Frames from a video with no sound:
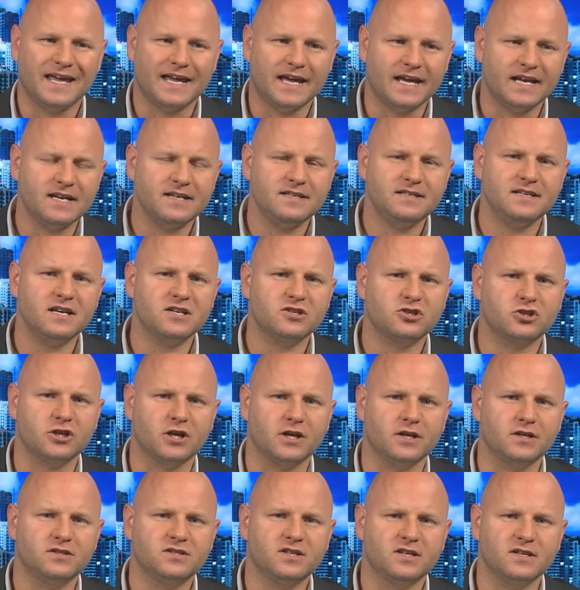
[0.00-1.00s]
In
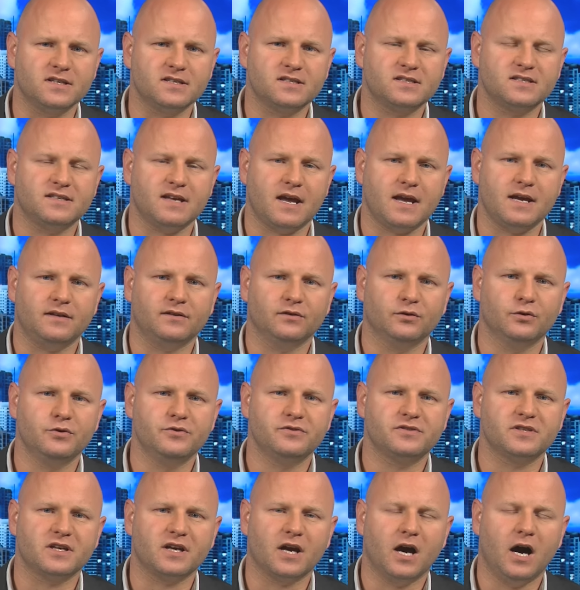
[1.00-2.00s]
addition to the state
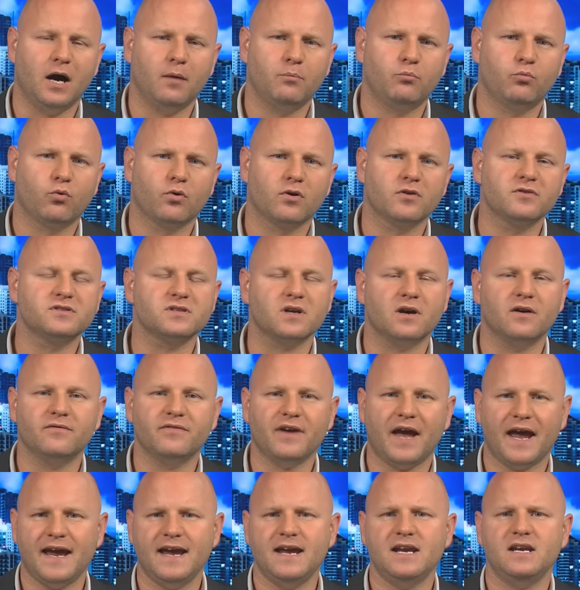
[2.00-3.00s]
losing upwards
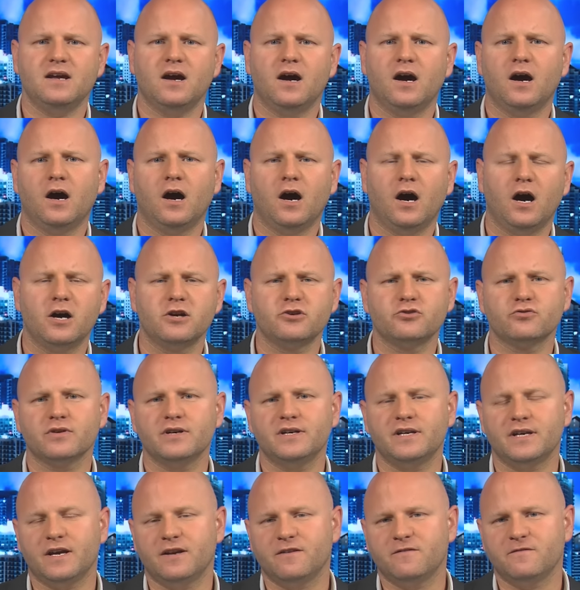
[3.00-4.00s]
of
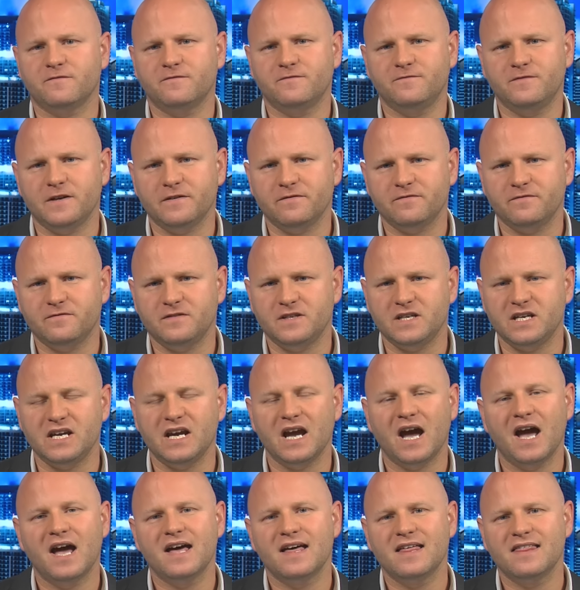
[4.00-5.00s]

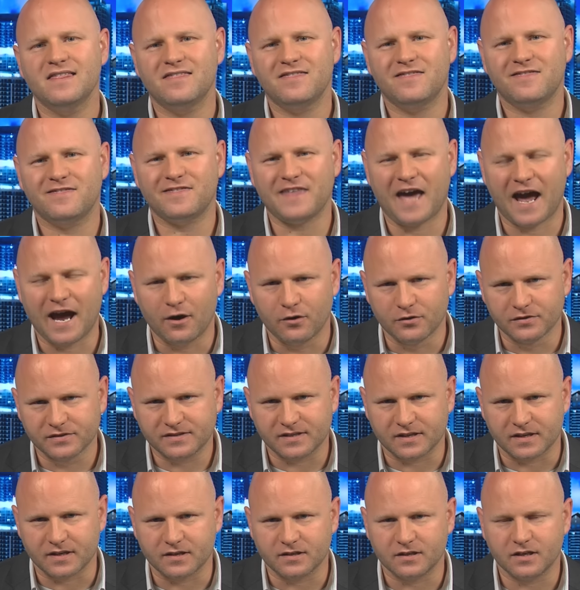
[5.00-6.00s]

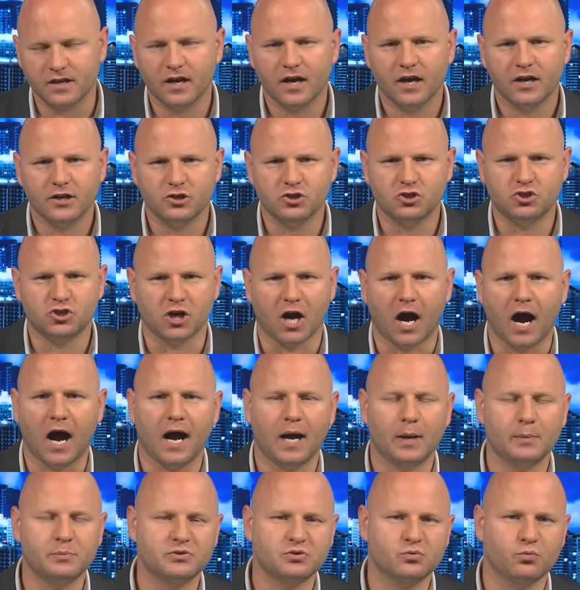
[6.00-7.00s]
850,000
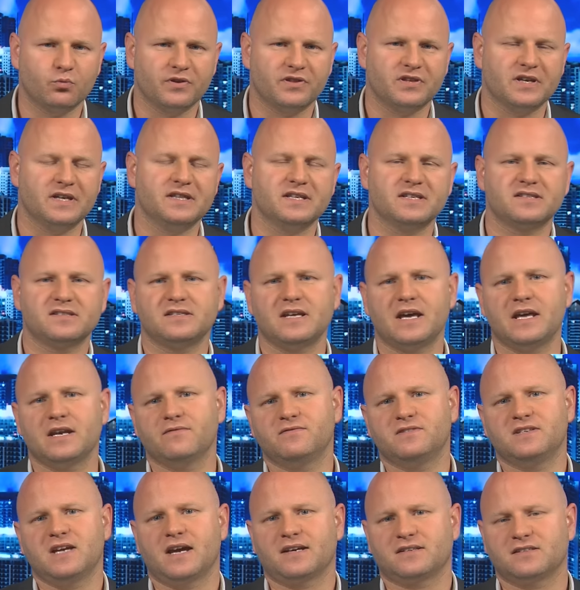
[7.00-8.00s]
jobs within the state
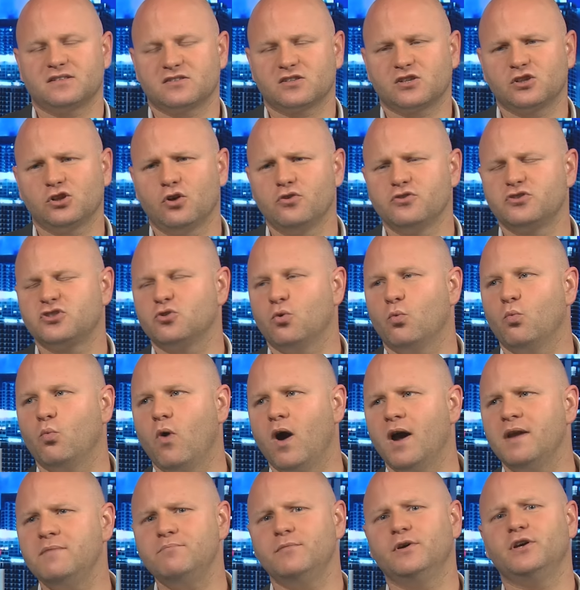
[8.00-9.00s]
of Texas. Close to
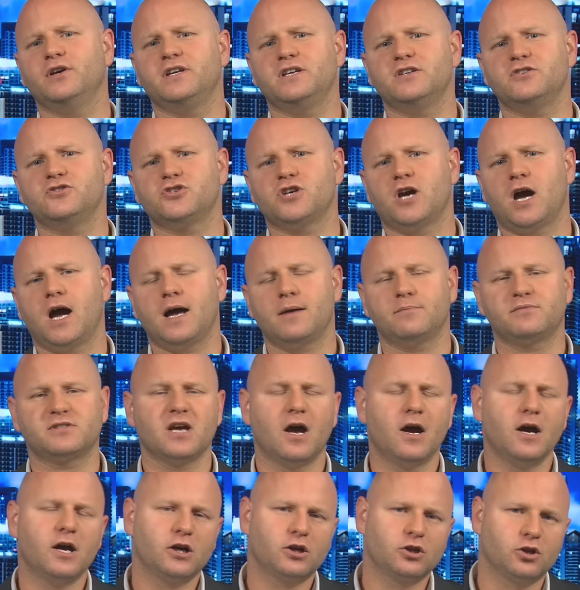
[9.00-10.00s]
1 million jobs,
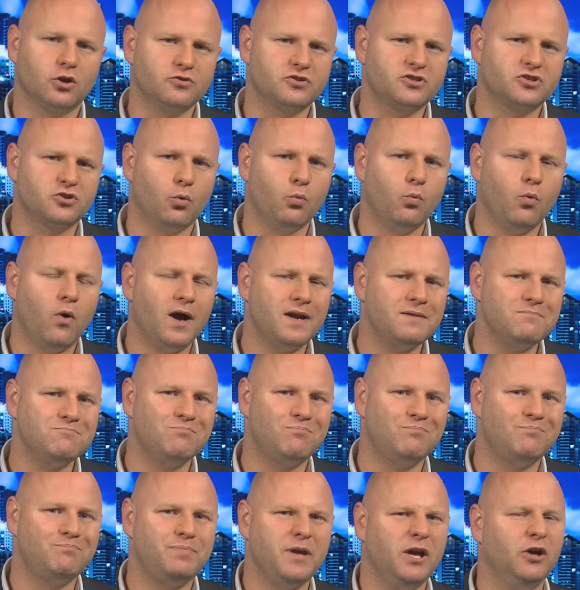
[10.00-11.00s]
close to
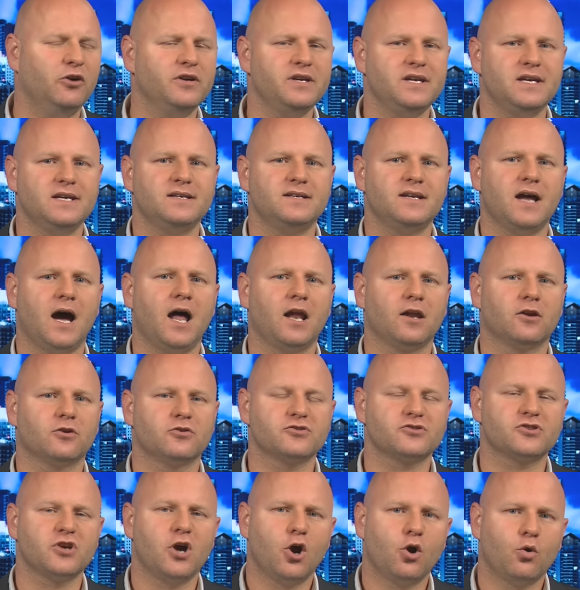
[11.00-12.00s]
$1 billion
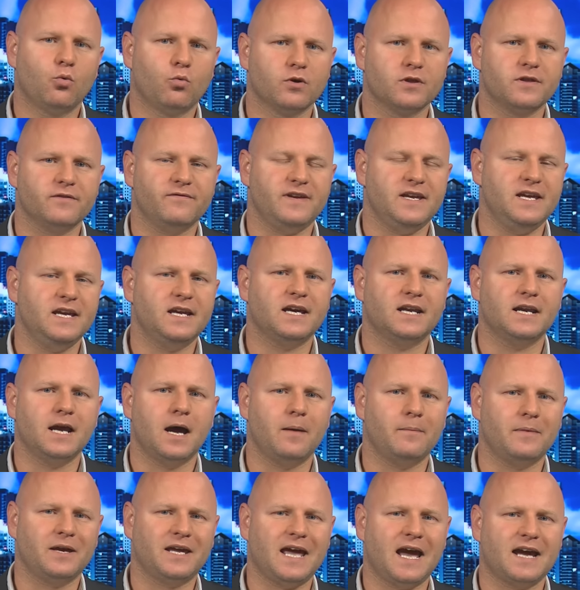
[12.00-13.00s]
worth of
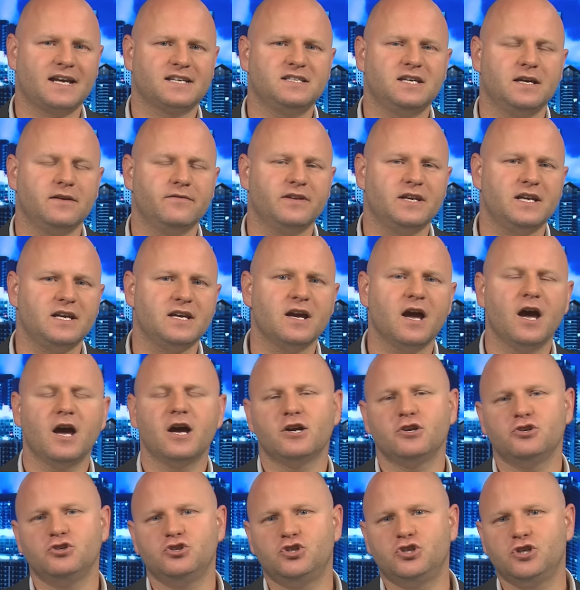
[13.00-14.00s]
economic activity
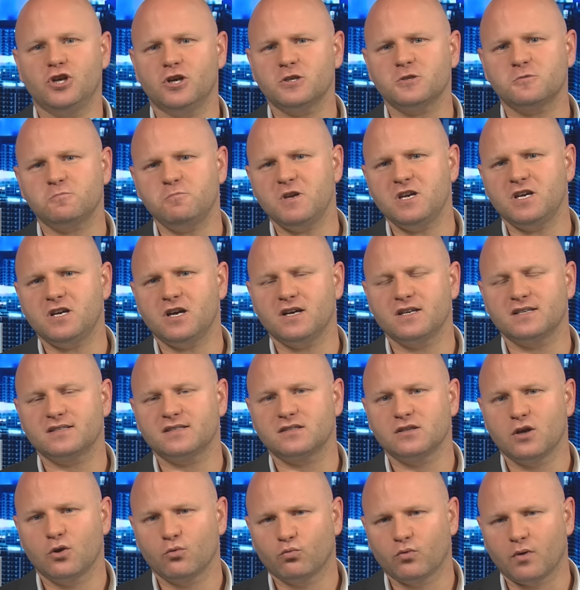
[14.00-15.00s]
just
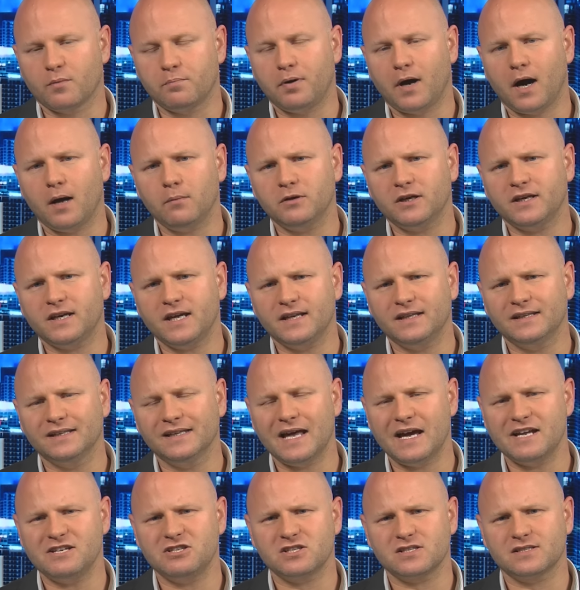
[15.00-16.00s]
because Republican
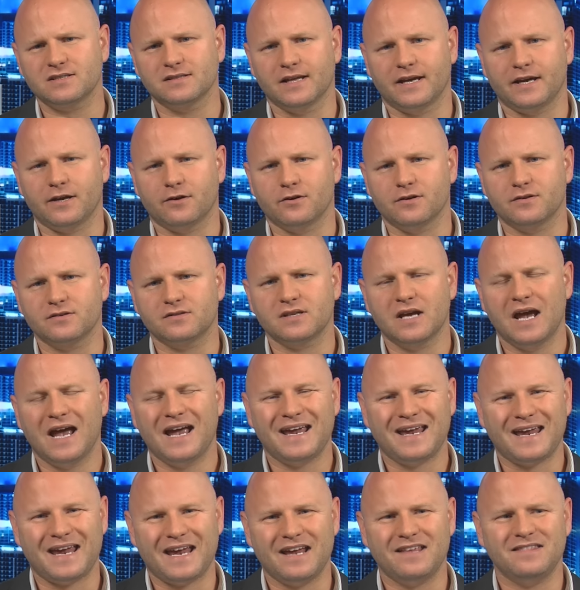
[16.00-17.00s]
legislators
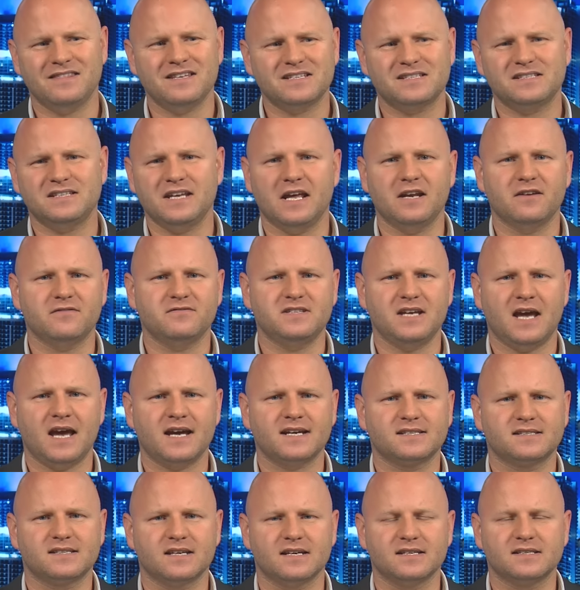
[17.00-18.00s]
in the state of
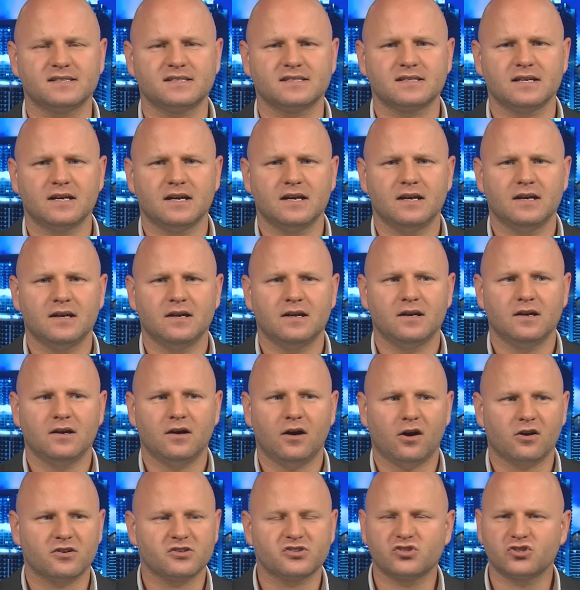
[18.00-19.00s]
Texas
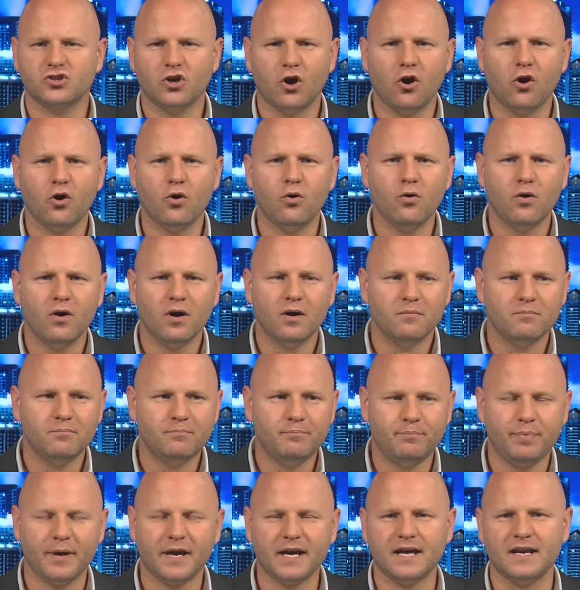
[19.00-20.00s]
are so
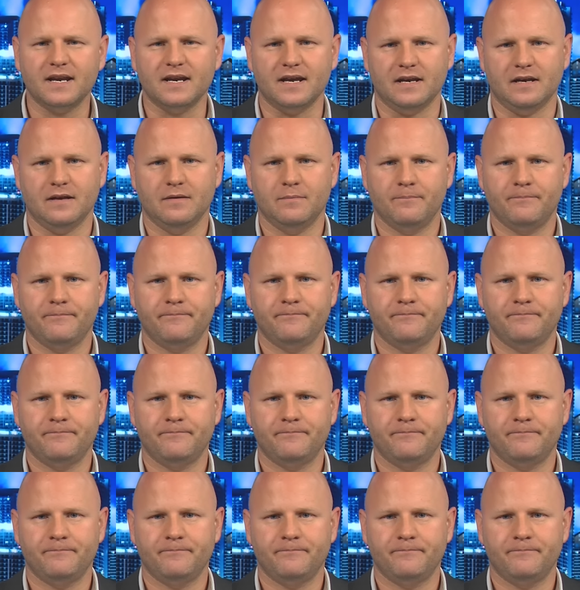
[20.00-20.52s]
bigoted.